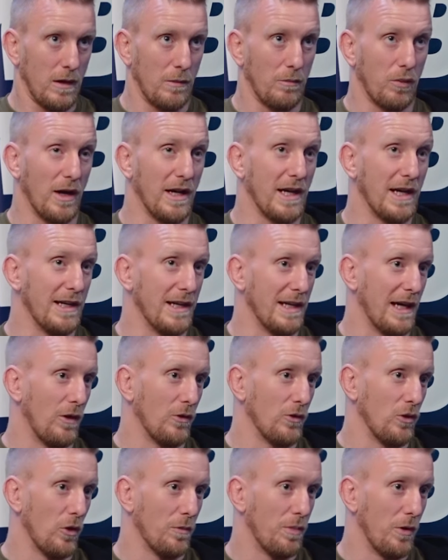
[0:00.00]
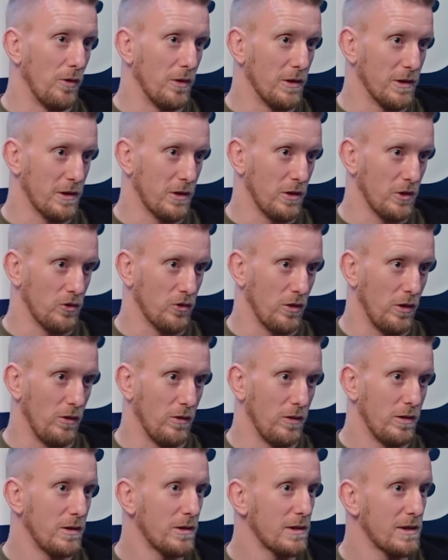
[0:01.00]
breaking down your opponent's
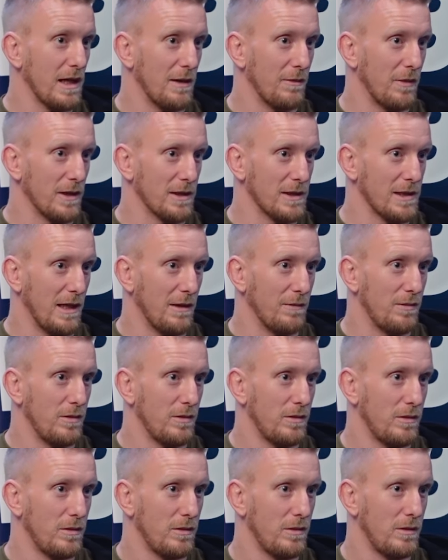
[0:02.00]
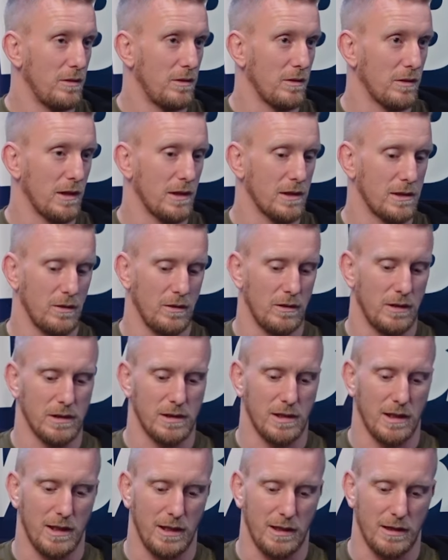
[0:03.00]
control step by step. Okay, so
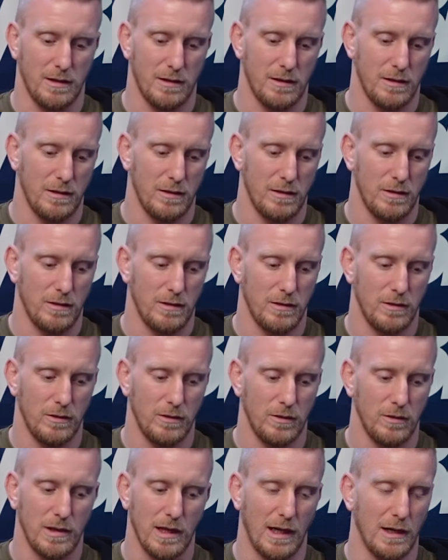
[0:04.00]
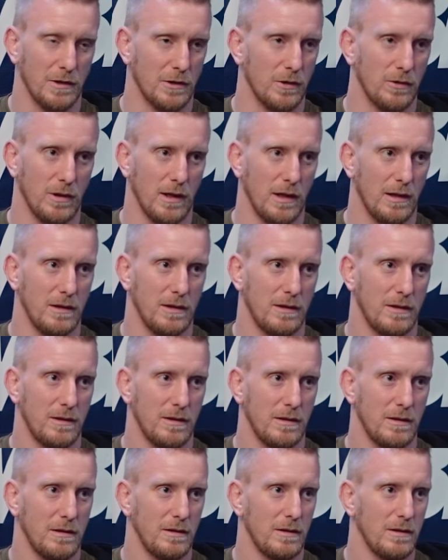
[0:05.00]
it's like you can't do that.
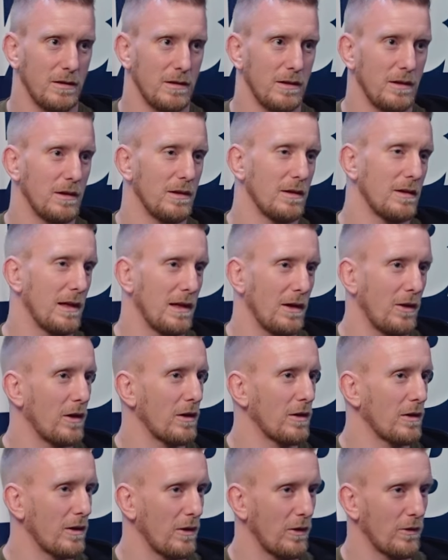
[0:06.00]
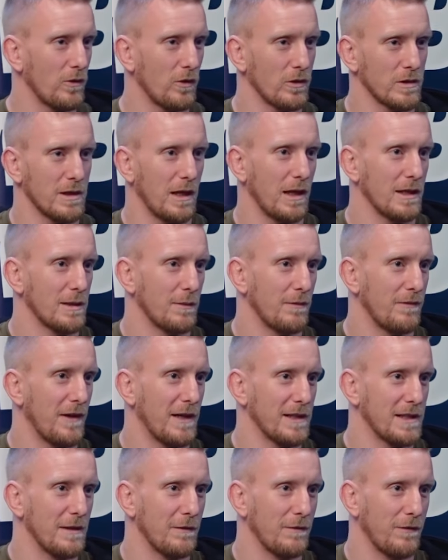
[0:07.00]
There are, there are, of course, like some
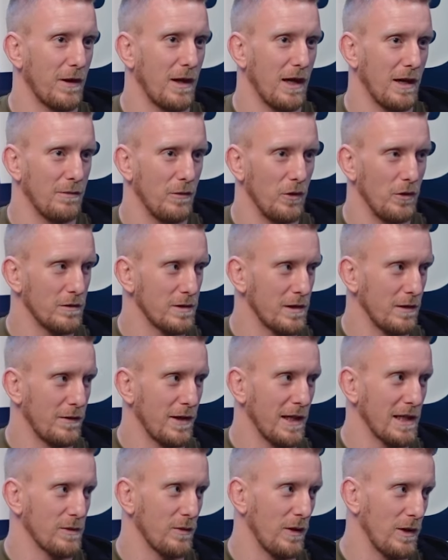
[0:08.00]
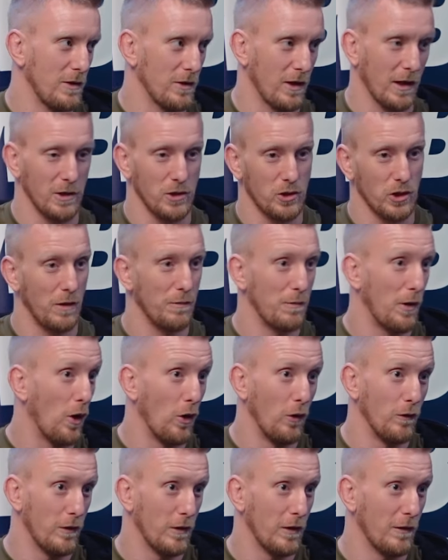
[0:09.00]
fancy flying moves and things where you like jump
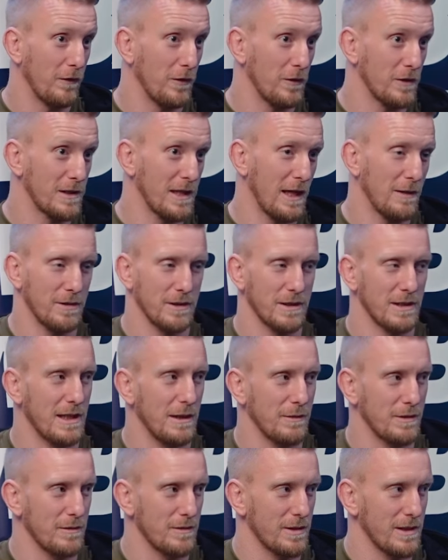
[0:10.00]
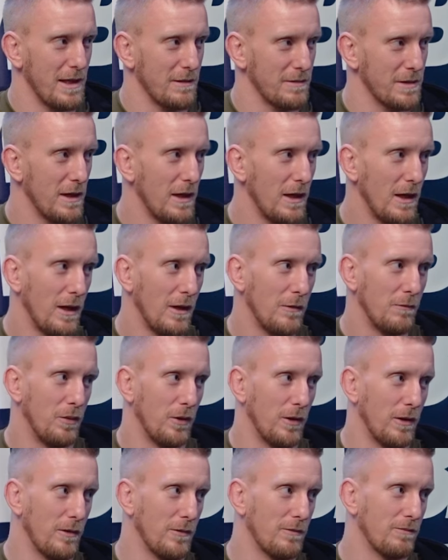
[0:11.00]
over a few steps and skip some steps,
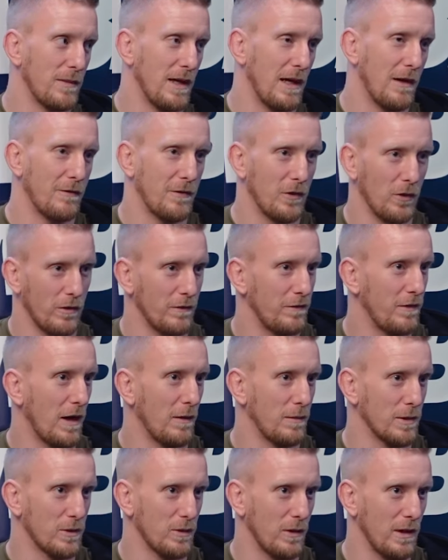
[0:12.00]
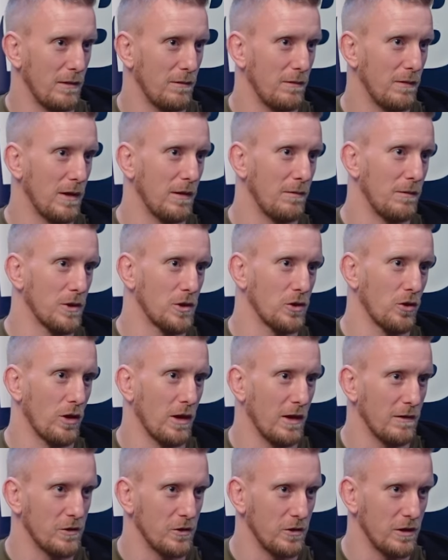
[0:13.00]
but they're few and far between. The
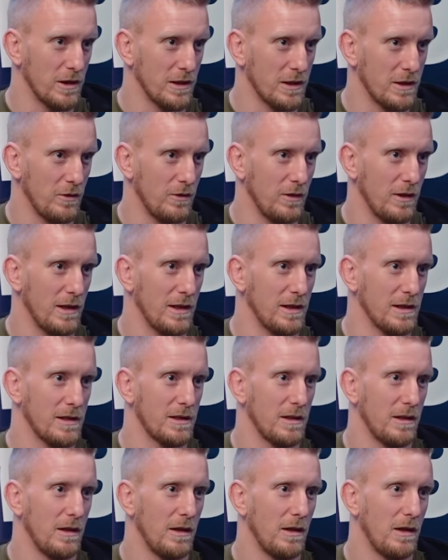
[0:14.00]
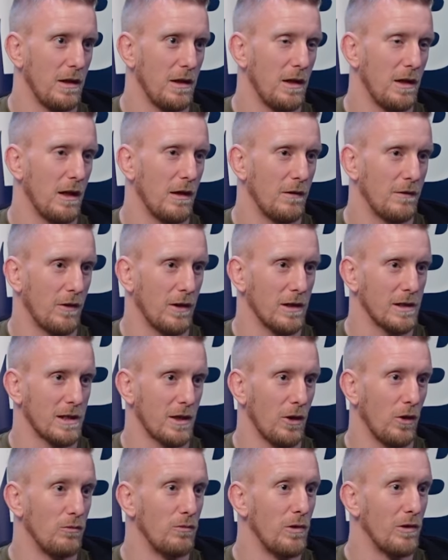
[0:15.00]
majority of jiu-jitsu is a very
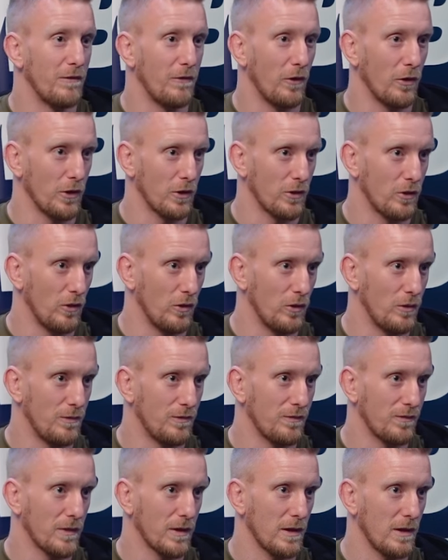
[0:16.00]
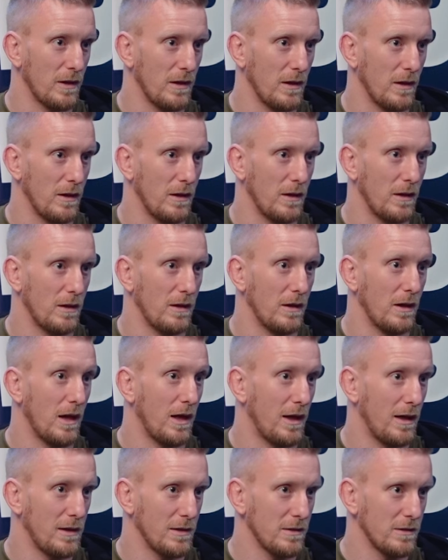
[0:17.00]
slow, methodical uh,
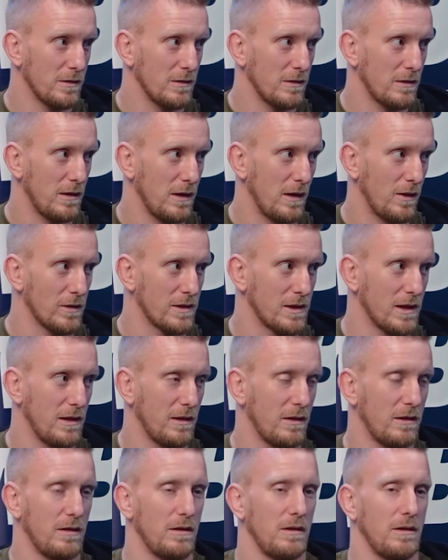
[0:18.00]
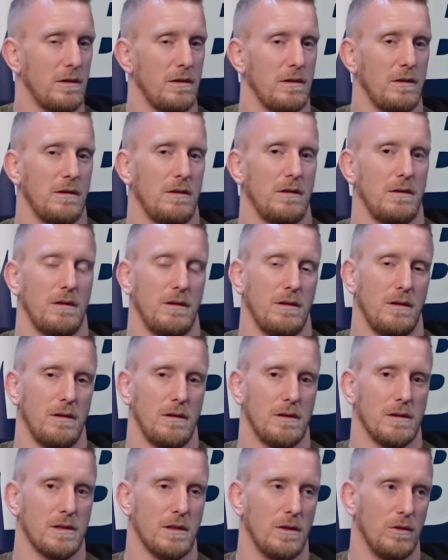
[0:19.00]
art, I would say.
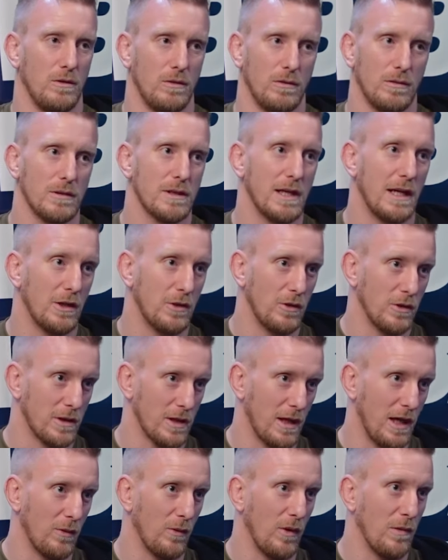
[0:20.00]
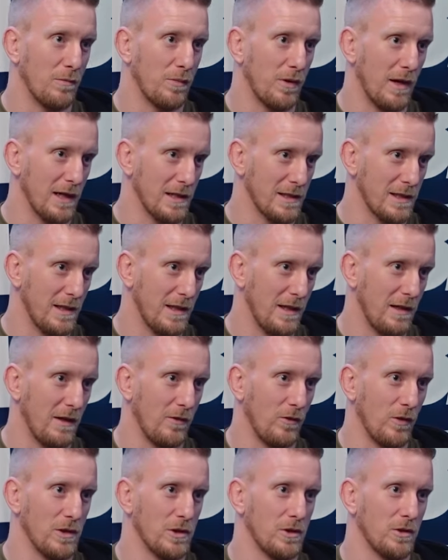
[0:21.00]
So take your time when practicing it,
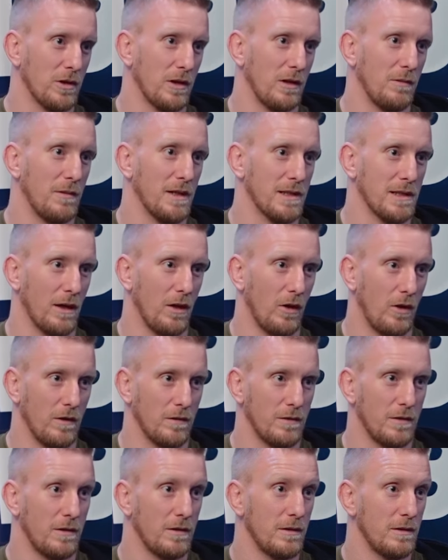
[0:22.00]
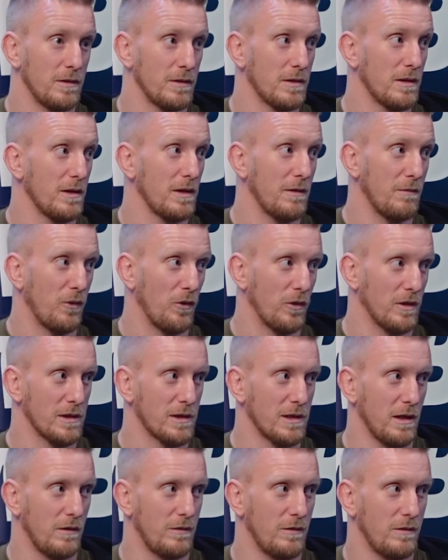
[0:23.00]
otherwise you're going to miss a lot of important
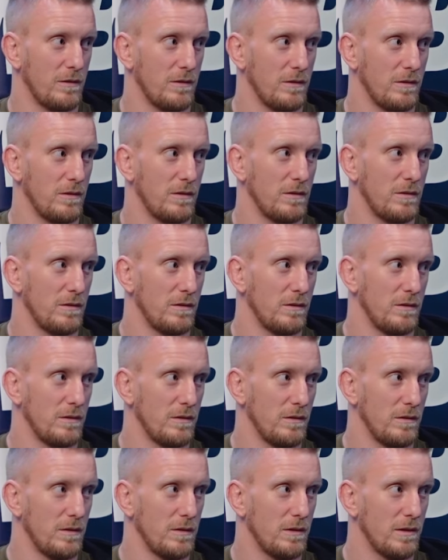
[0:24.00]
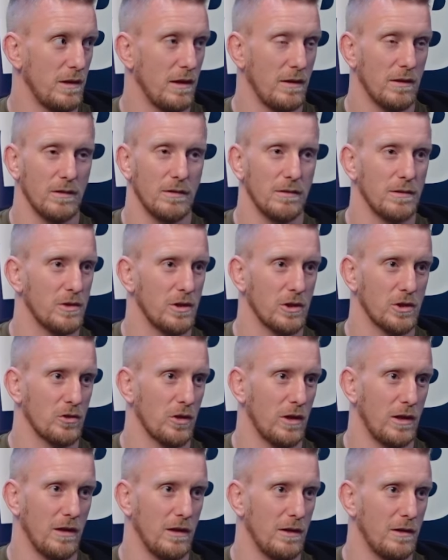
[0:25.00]
stuff. Yeah, just
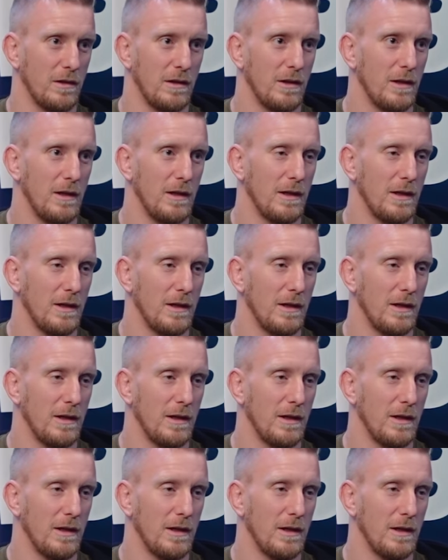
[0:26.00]
trying to